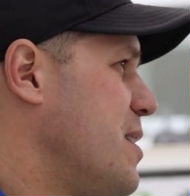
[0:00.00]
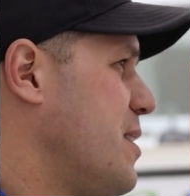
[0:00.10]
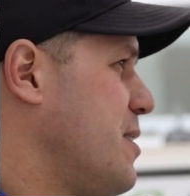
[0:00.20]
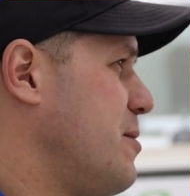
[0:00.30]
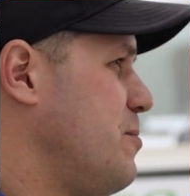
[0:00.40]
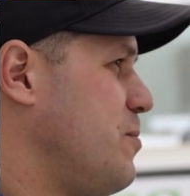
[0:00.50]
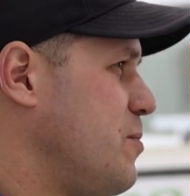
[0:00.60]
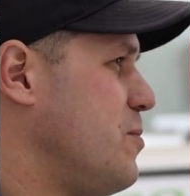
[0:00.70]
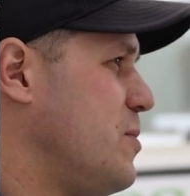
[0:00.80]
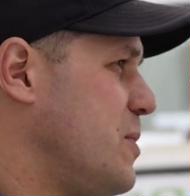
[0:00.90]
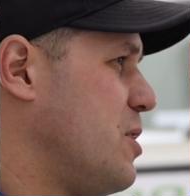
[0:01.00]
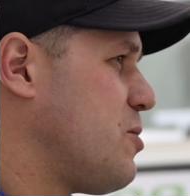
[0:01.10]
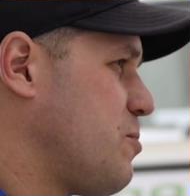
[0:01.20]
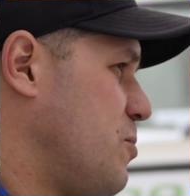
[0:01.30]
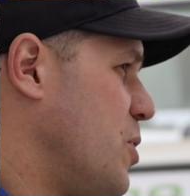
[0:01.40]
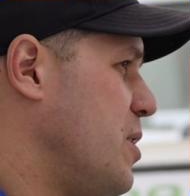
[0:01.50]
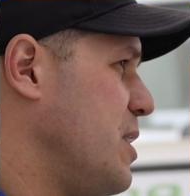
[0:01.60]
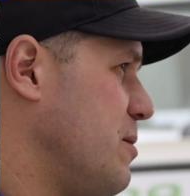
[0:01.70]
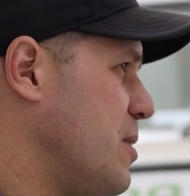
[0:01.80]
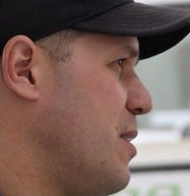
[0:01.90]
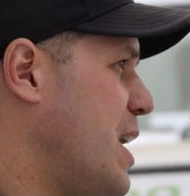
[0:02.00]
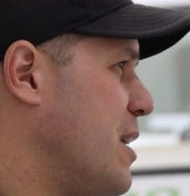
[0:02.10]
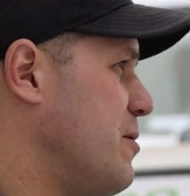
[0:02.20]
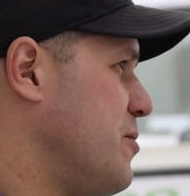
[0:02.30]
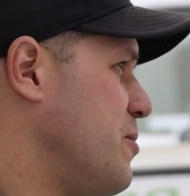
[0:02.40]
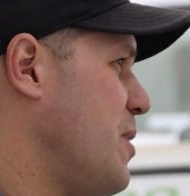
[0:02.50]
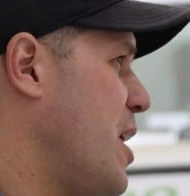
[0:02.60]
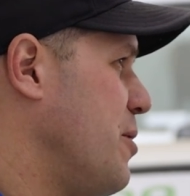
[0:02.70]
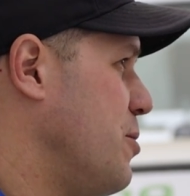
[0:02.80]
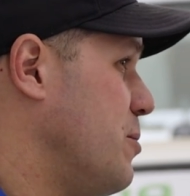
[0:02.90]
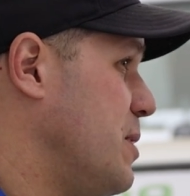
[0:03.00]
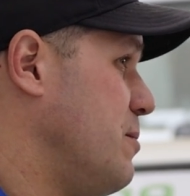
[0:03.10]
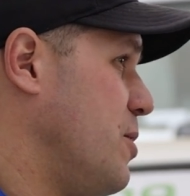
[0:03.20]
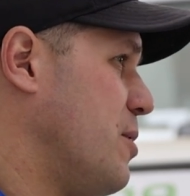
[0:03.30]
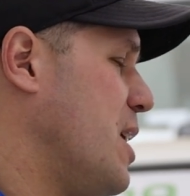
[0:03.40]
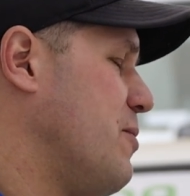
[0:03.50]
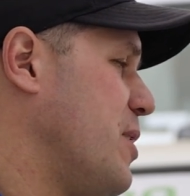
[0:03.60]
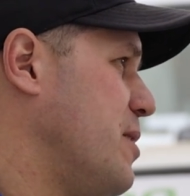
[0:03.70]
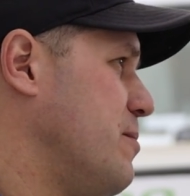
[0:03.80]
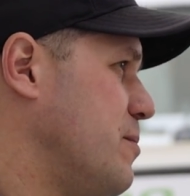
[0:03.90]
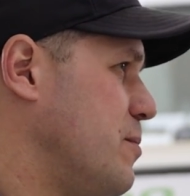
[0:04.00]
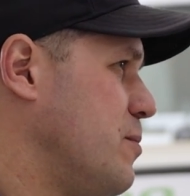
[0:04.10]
There's really a lot of value in your life and